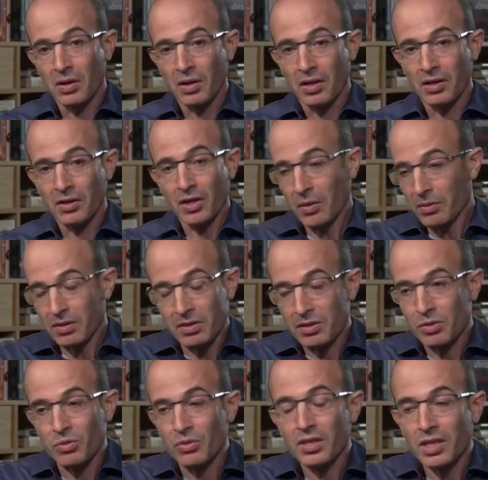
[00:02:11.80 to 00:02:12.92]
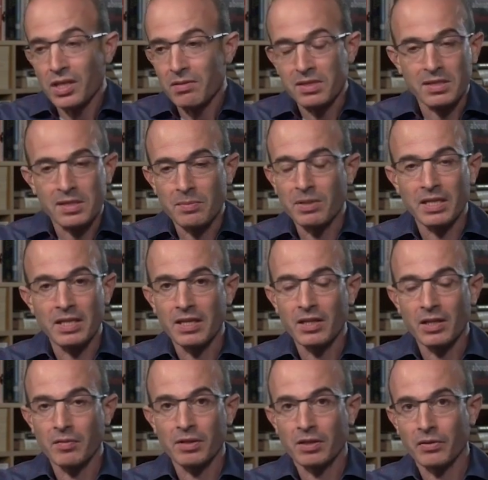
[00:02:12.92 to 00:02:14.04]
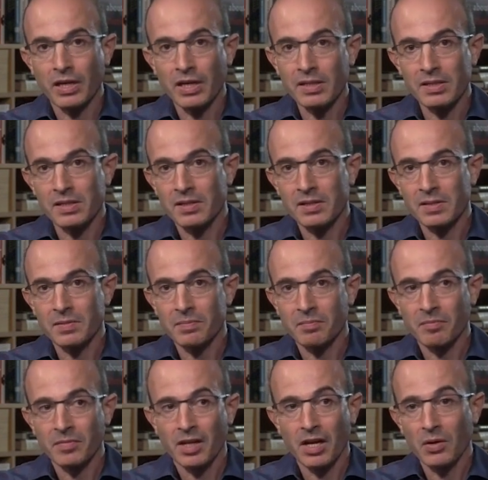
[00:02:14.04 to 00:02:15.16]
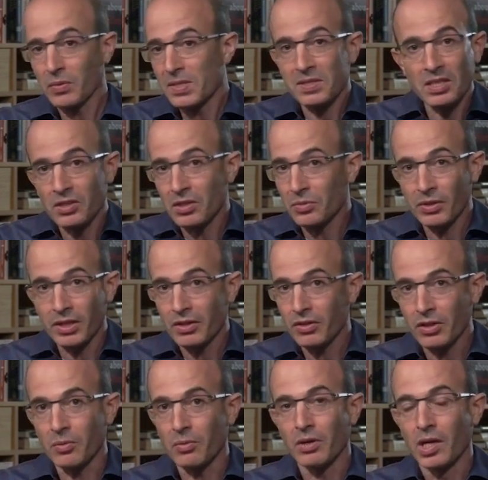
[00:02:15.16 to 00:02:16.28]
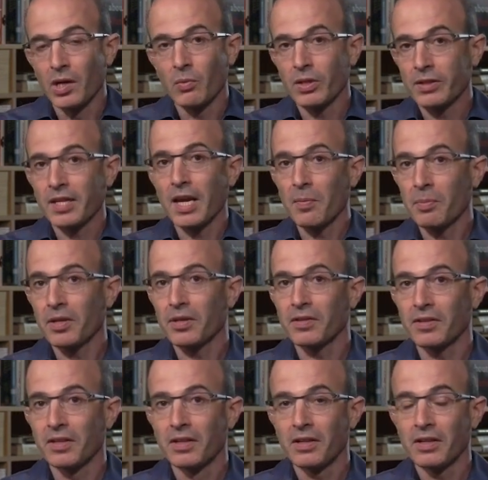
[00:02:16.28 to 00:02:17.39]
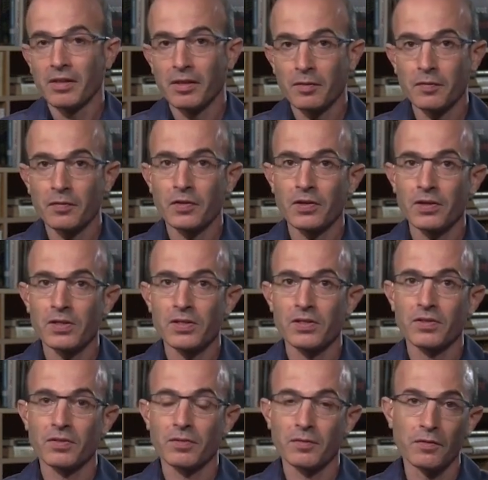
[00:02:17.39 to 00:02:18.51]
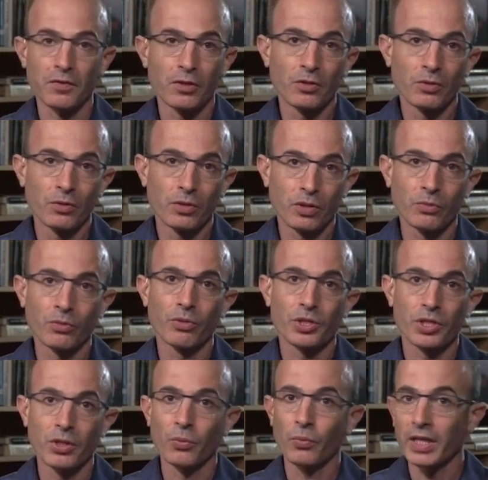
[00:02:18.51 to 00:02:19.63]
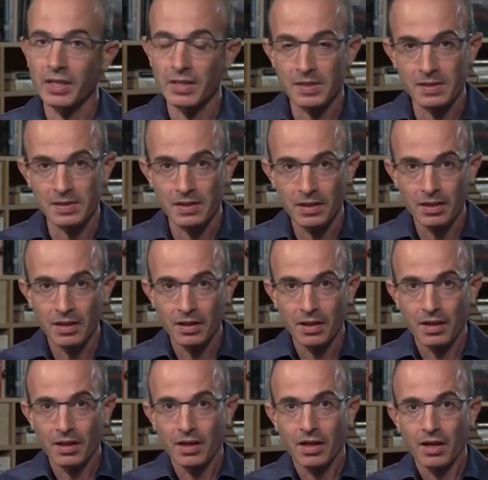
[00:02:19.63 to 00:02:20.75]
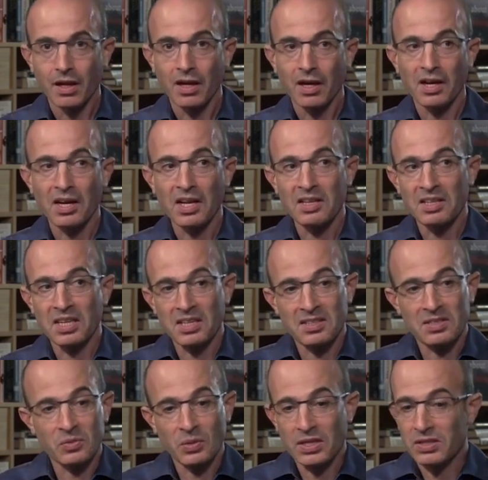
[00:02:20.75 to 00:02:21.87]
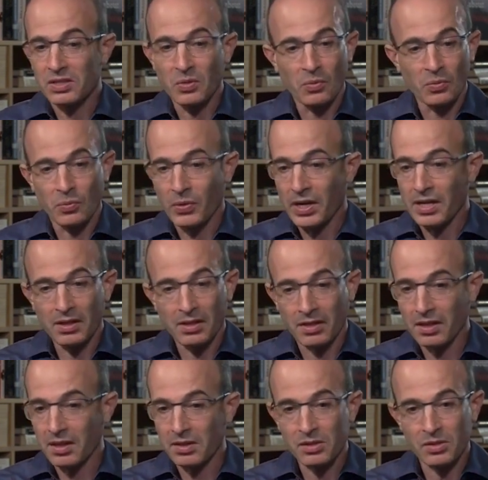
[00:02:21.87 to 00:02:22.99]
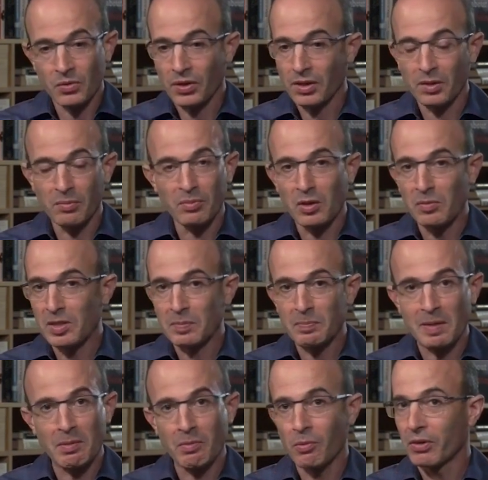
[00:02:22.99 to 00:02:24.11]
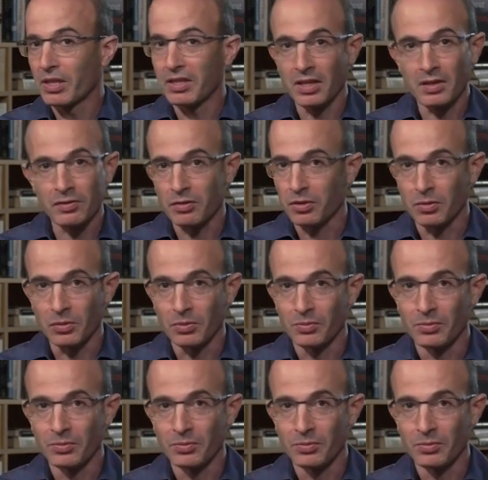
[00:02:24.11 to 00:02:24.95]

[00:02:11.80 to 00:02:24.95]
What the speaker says: you know, it's 2 years since the beginning of the crisis, and we still don't really know what happened in the first few crucial weeks. And as the way things look at the moment, maybe we will never know.